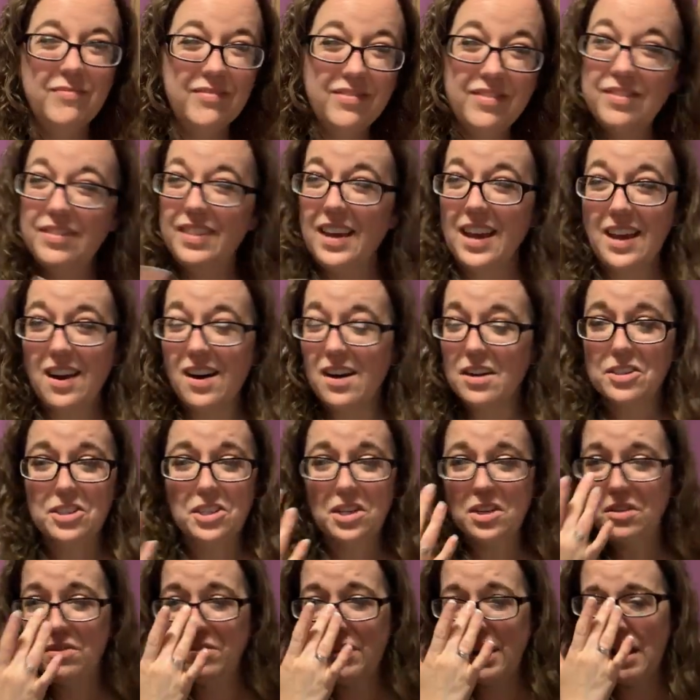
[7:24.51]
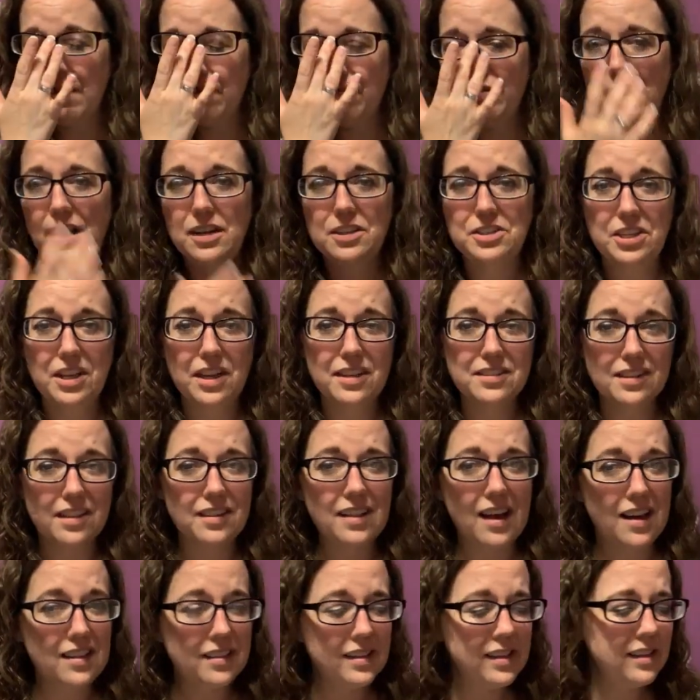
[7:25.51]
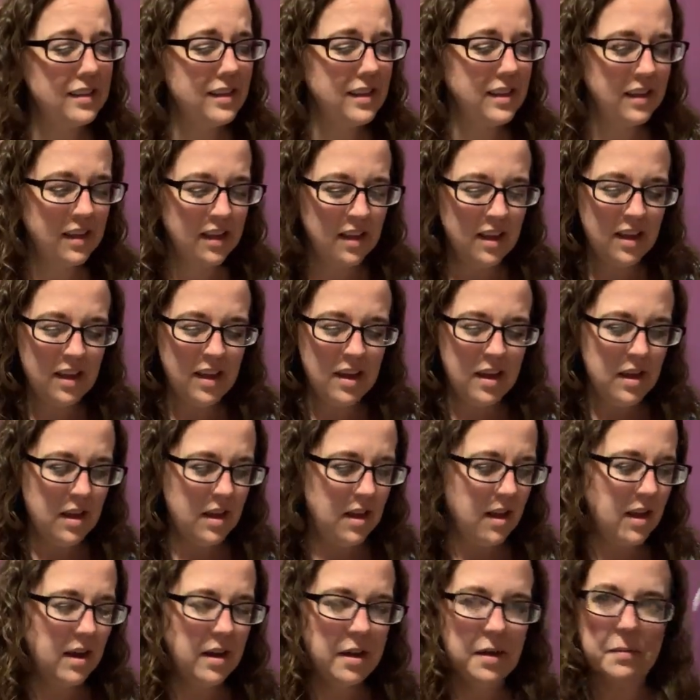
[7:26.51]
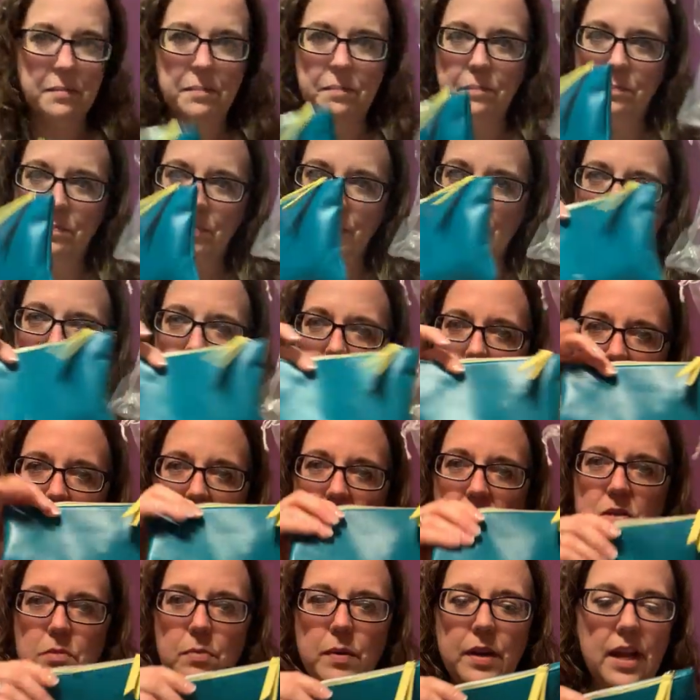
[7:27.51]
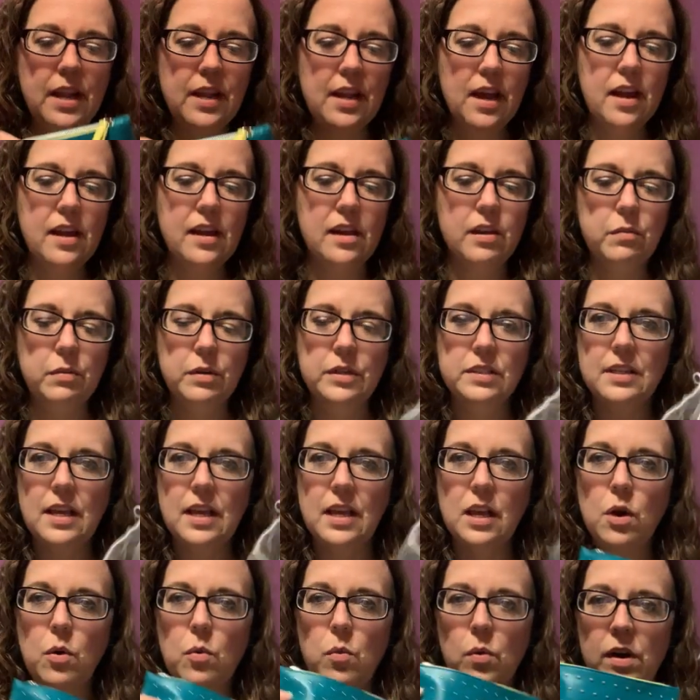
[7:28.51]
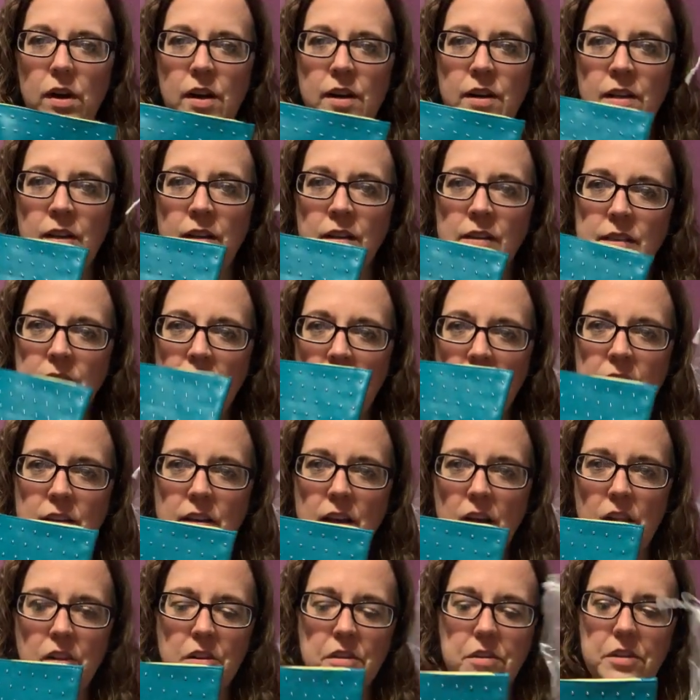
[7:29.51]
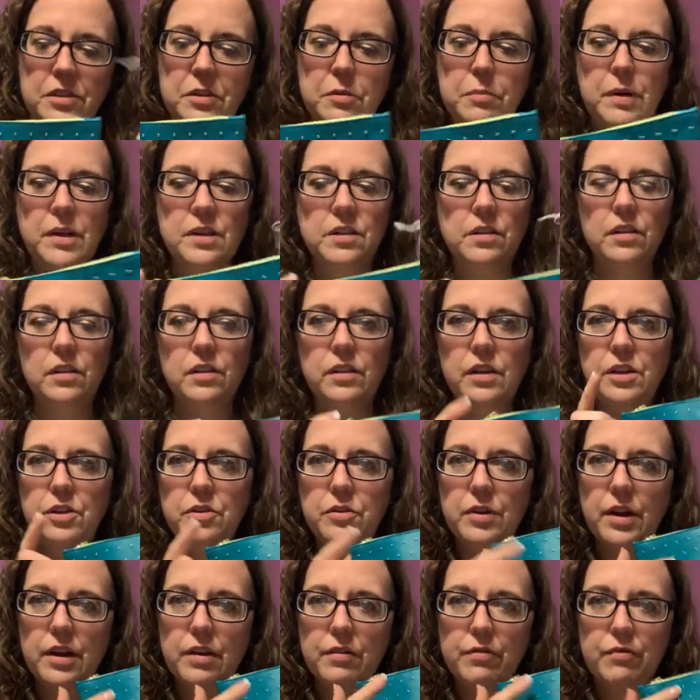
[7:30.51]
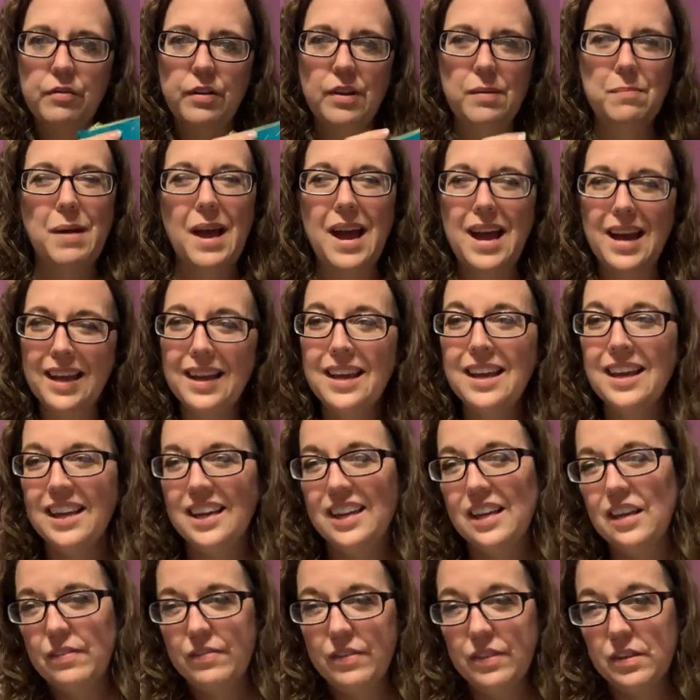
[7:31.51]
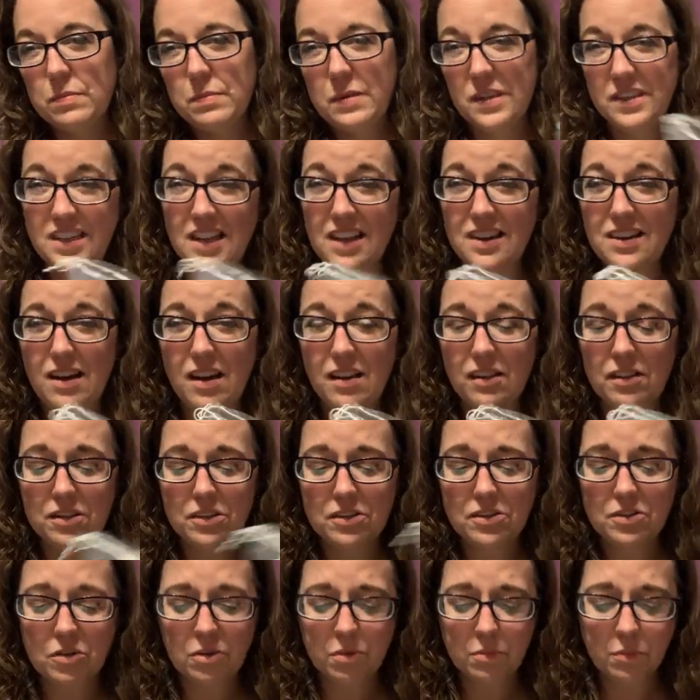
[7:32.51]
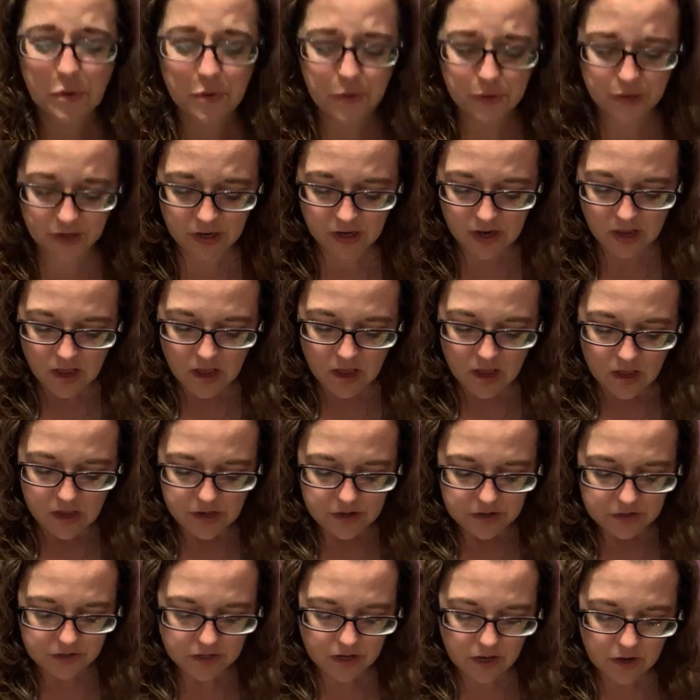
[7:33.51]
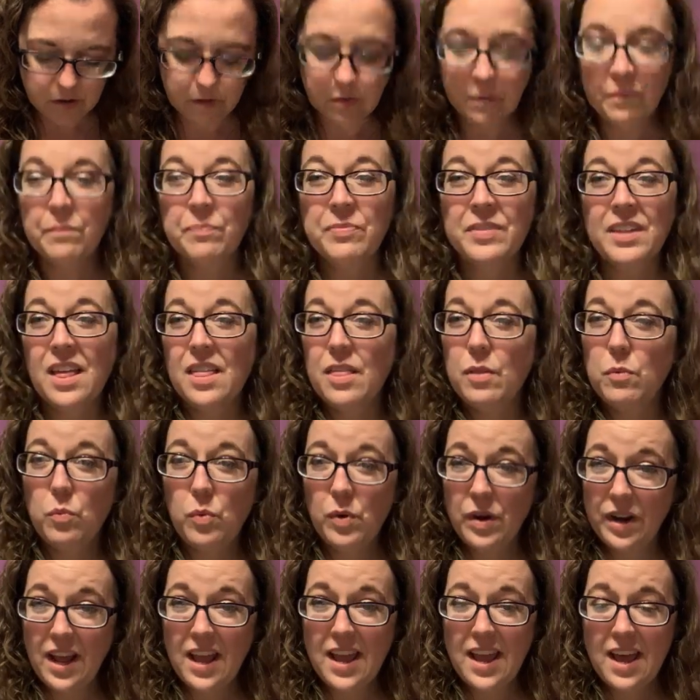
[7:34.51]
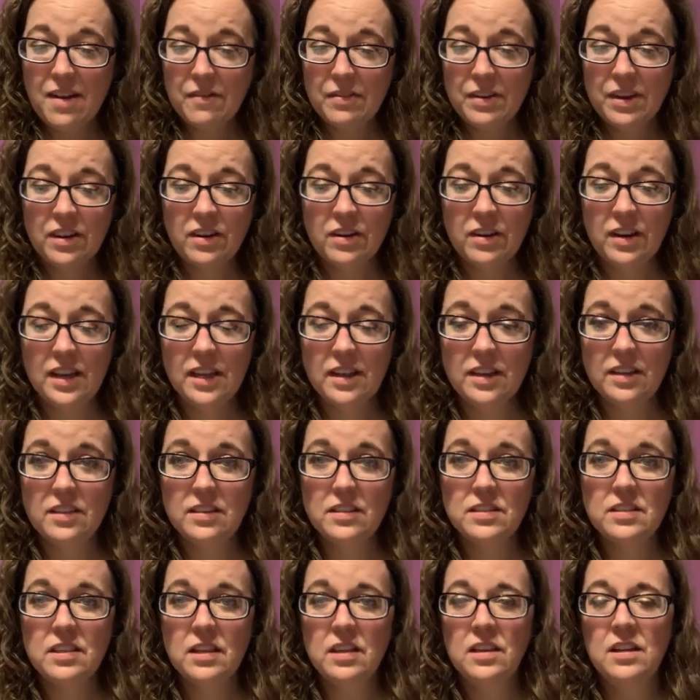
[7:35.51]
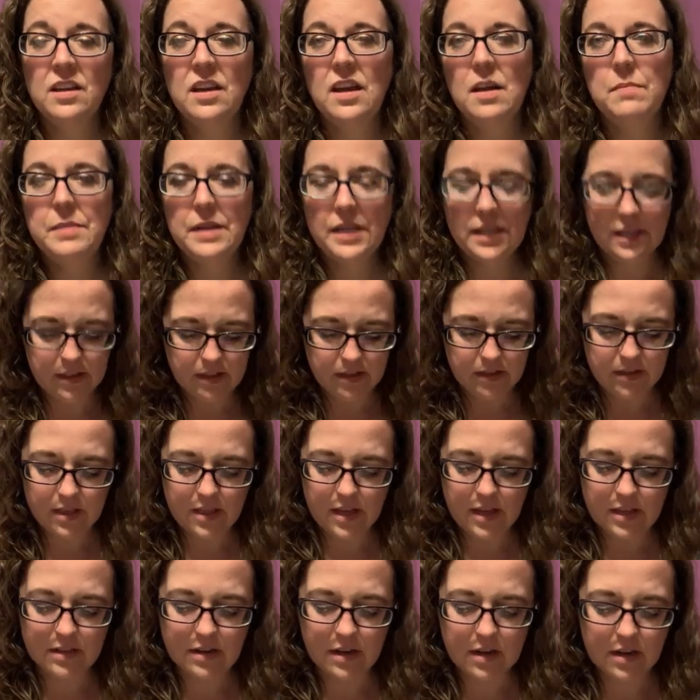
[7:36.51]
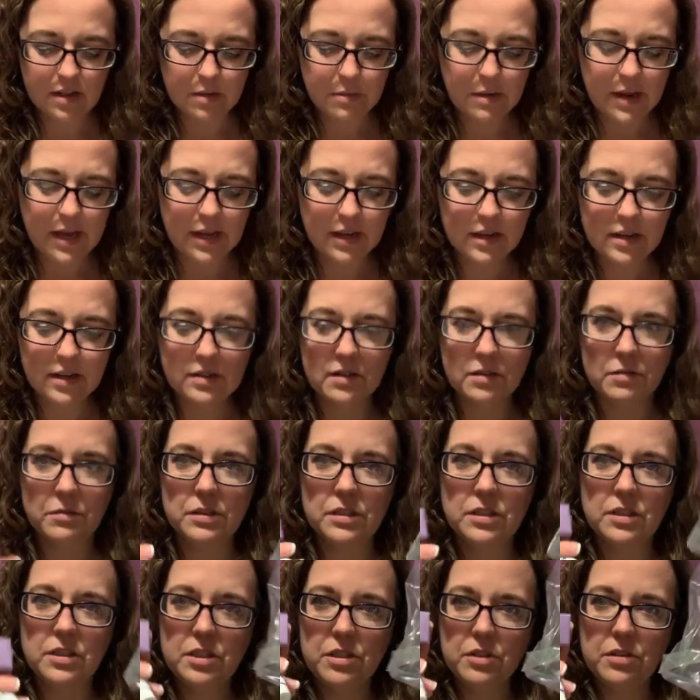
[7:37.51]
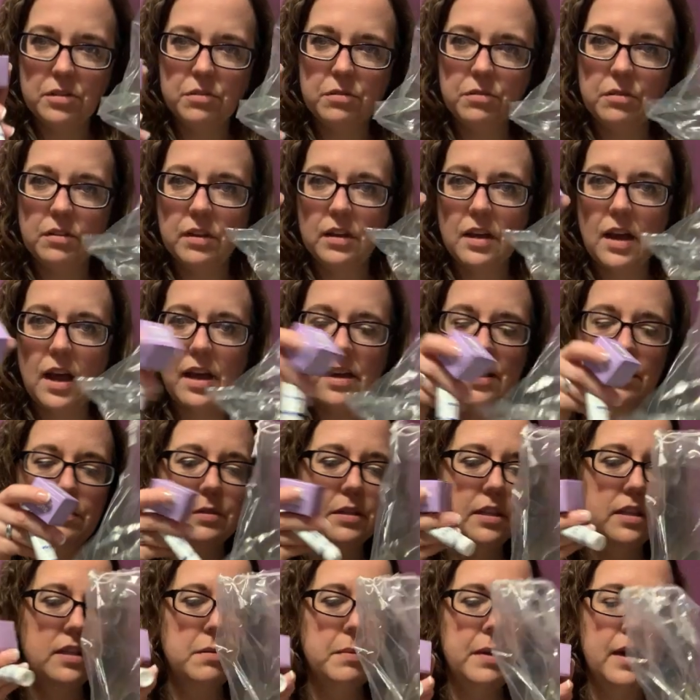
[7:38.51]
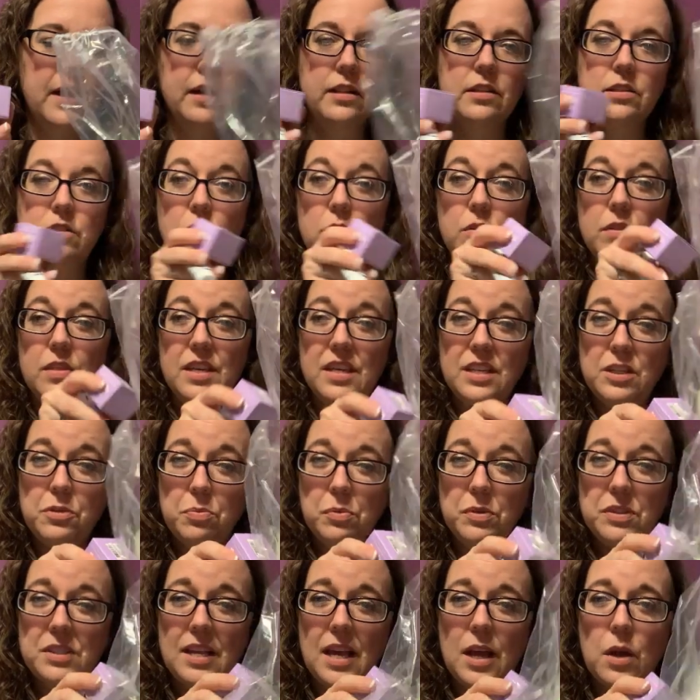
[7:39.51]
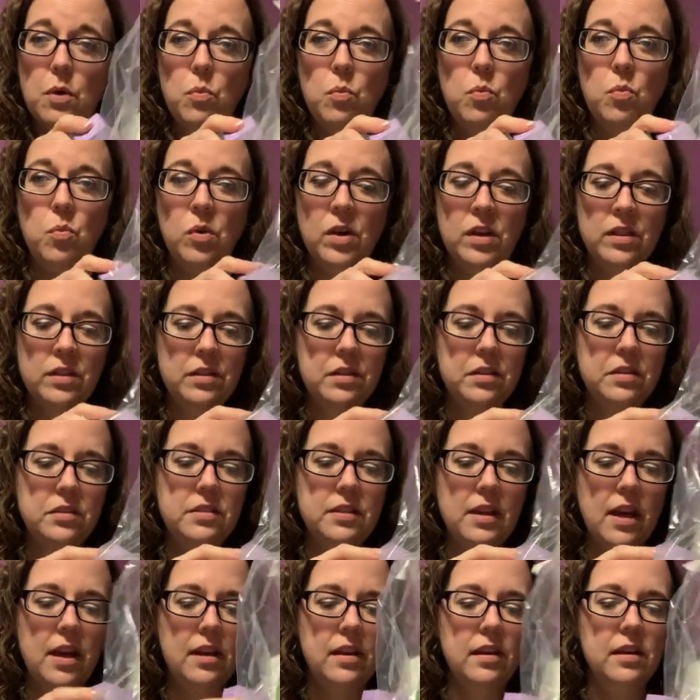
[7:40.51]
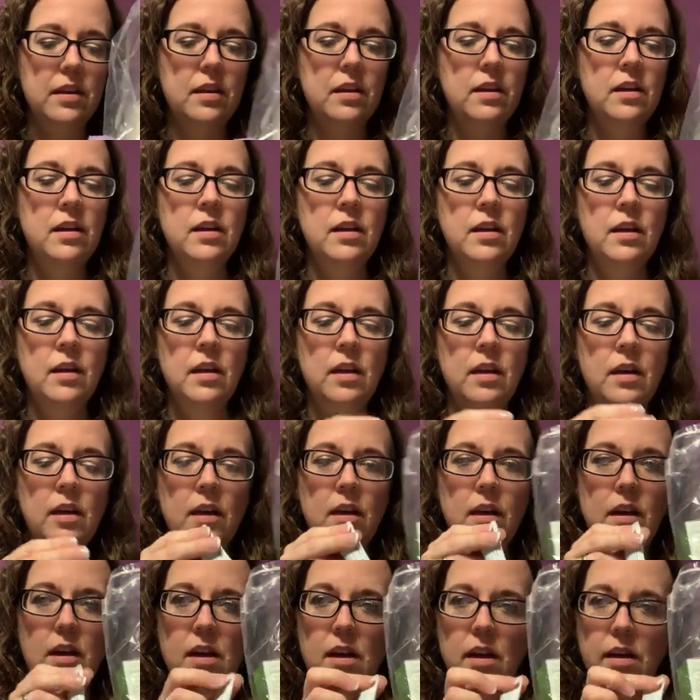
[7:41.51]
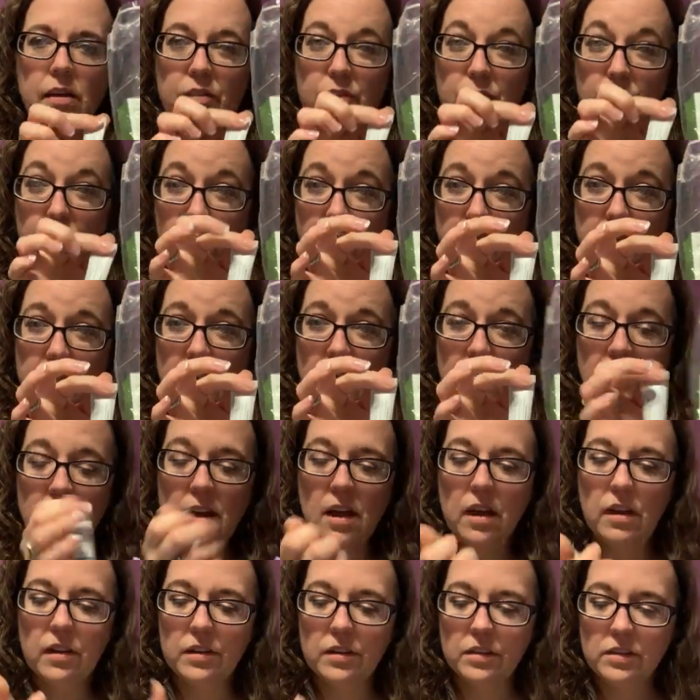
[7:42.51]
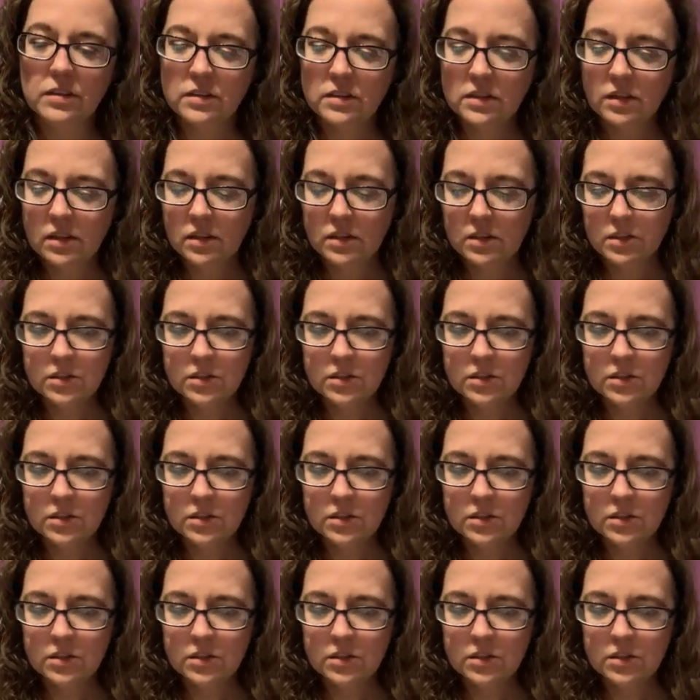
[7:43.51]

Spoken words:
They also have flash sales a lot lately, but this is what I got. It was like a one $10 little bundle, and you got a free bag if you spent $10 or more. So what I have here is, I'm taking the things out of the bag because it was two items in the bag. So this was like one little set for $10.